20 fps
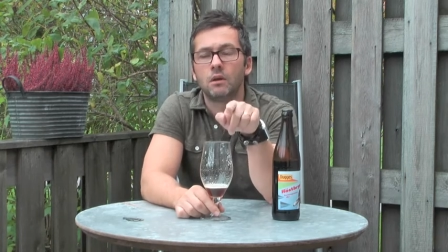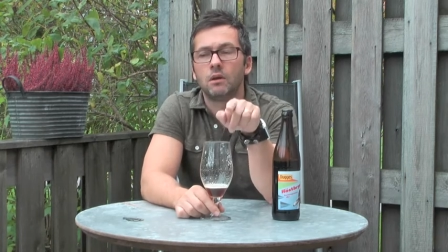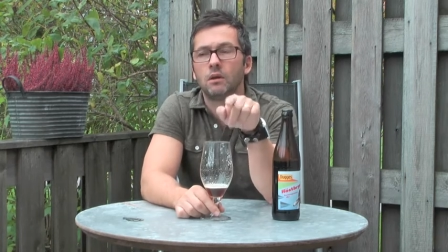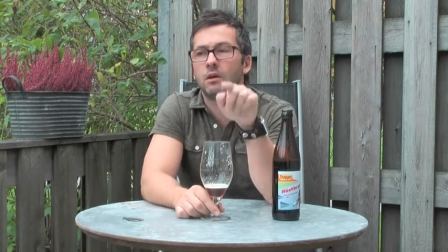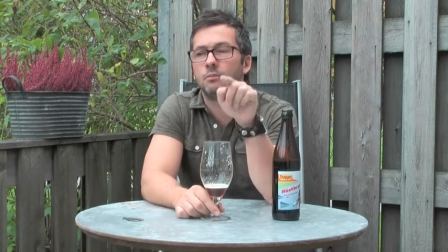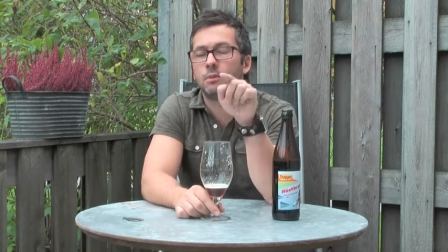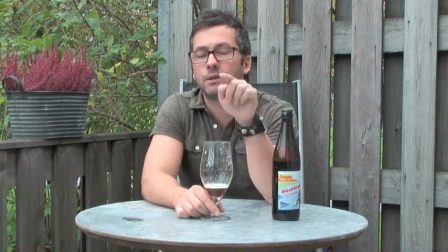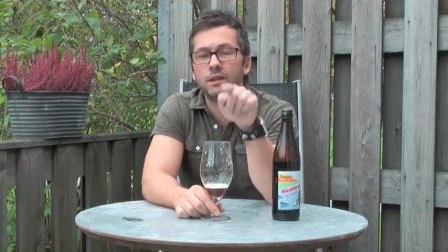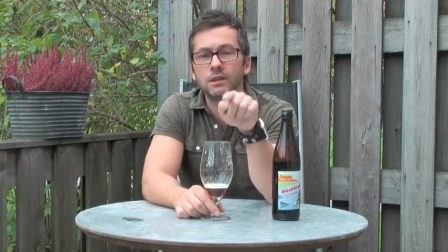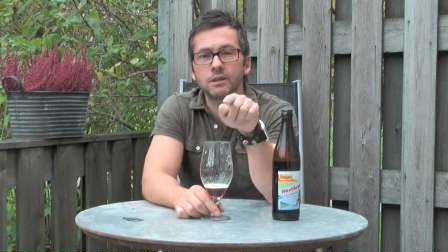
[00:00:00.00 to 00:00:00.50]

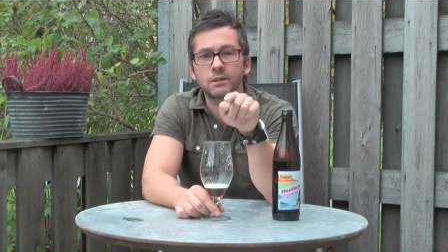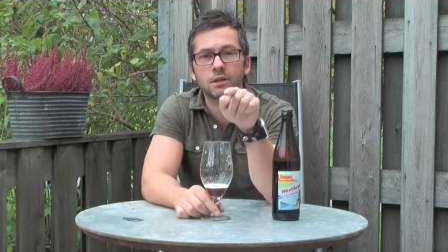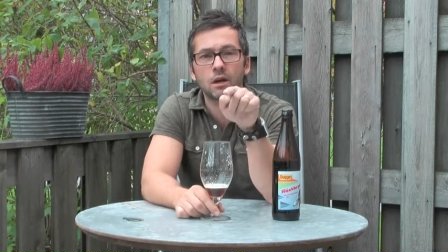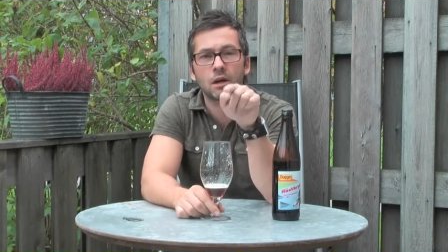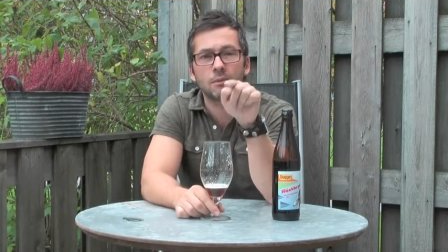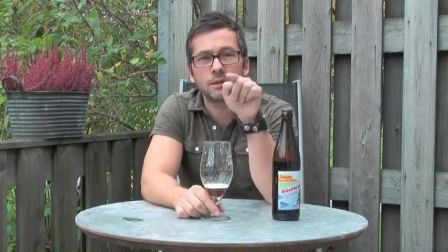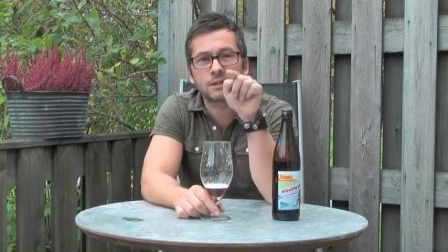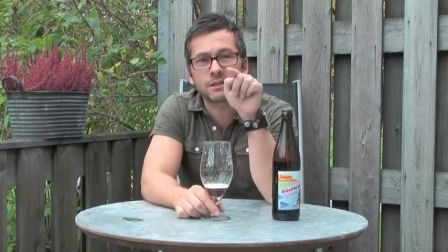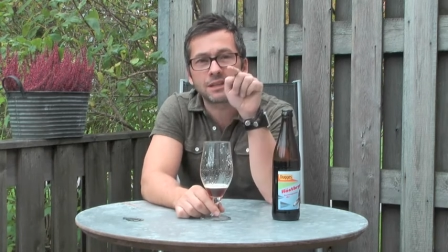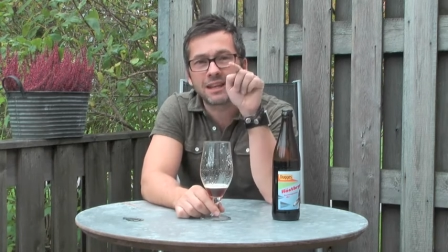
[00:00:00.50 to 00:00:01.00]
uh, but this
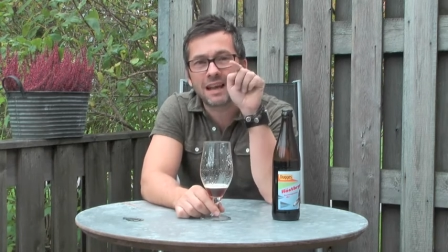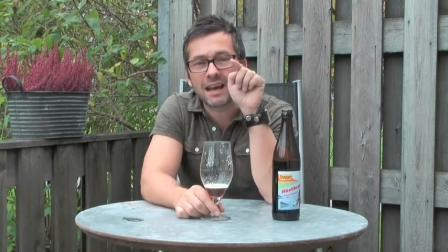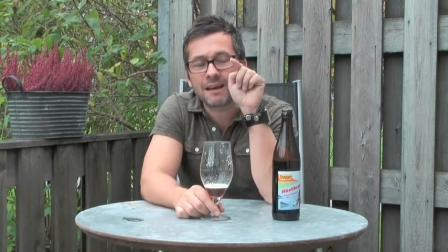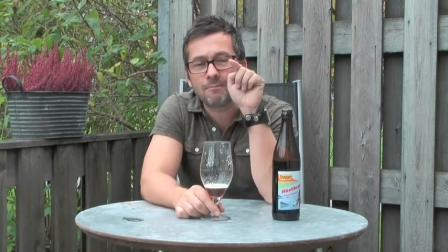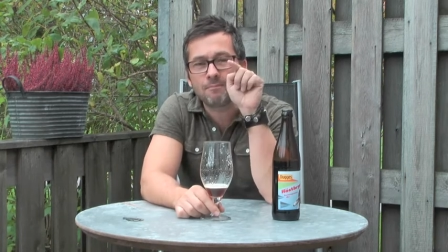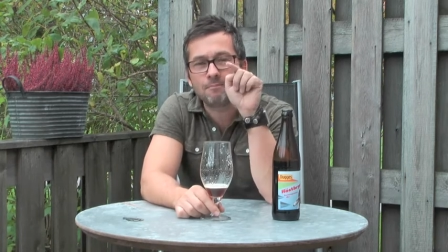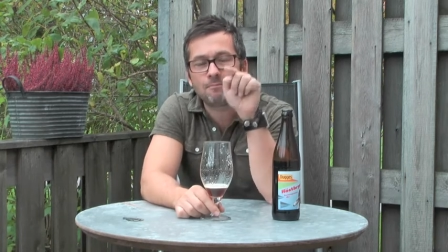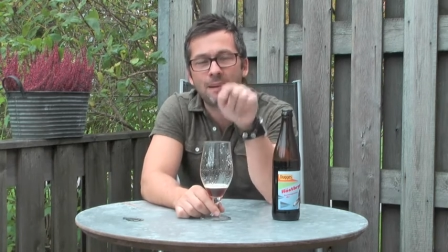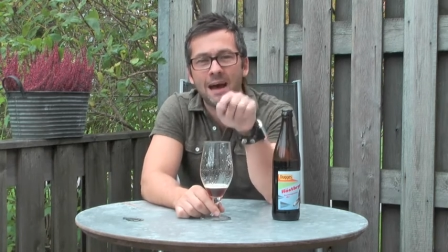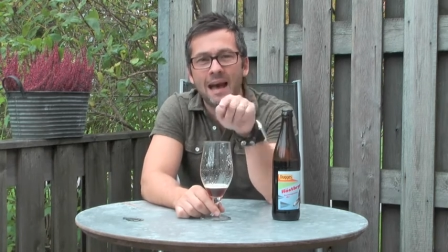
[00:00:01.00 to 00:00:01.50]
time it's going to
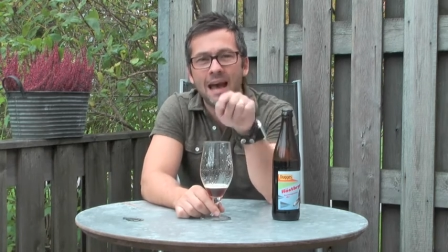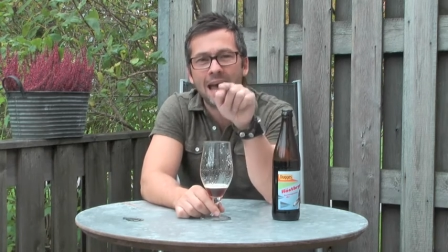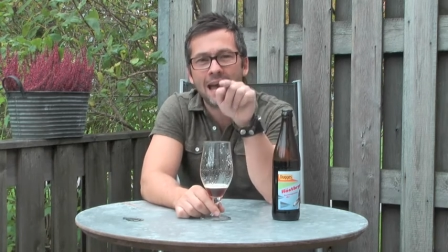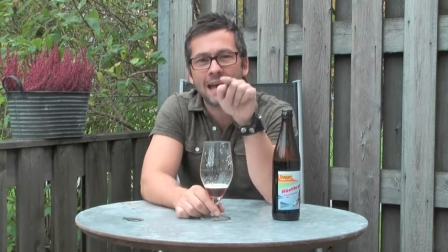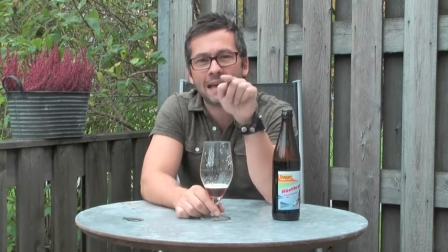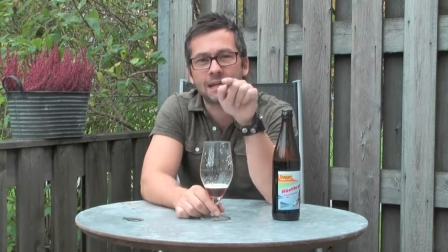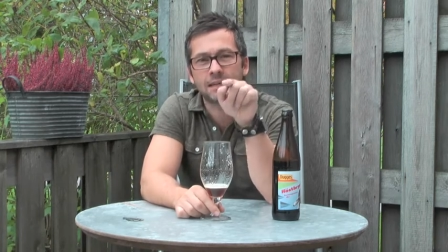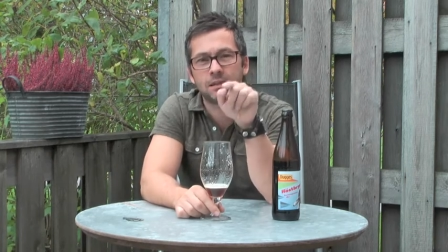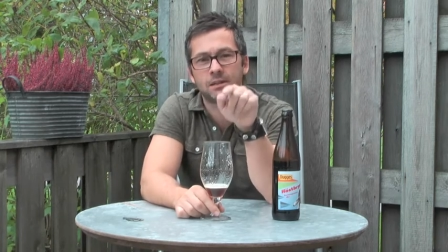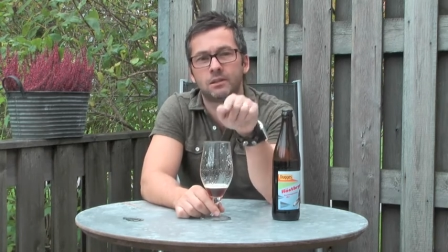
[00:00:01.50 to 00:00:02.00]
have
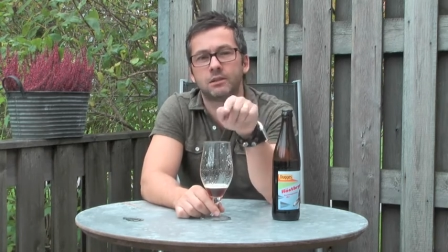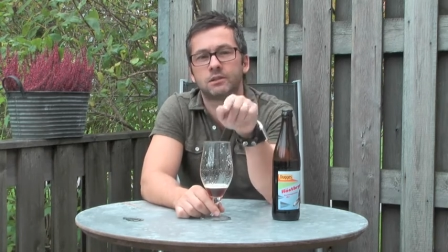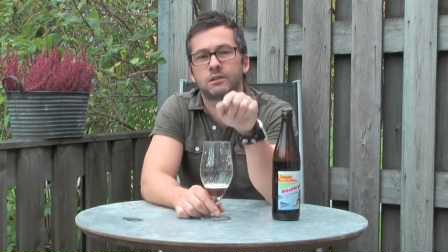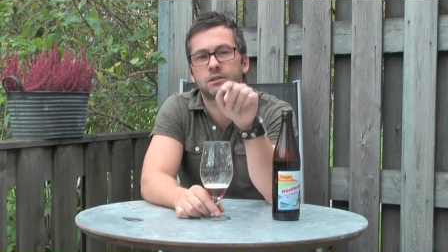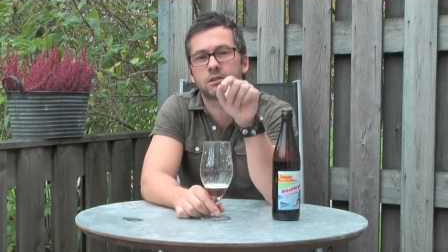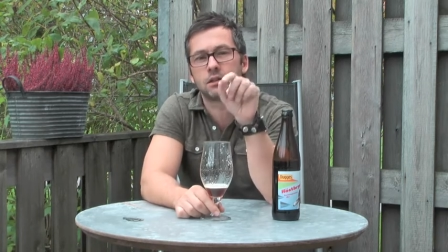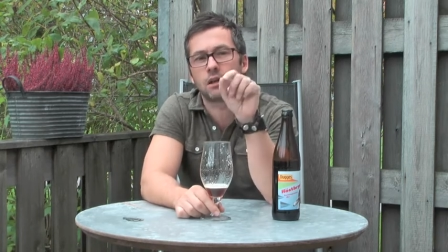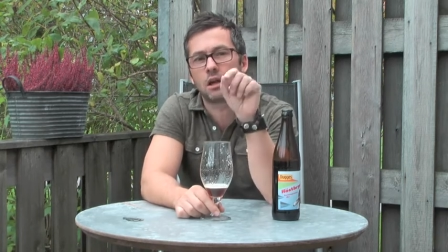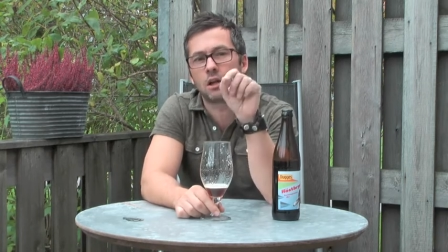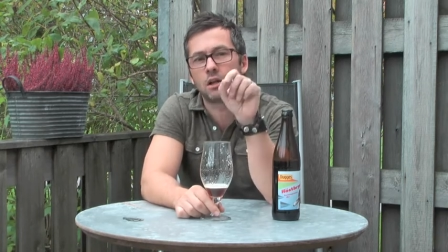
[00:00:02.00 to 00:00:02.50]

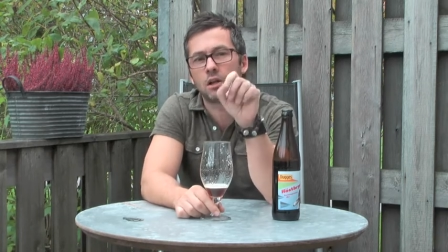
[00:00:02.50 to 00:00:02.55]
bags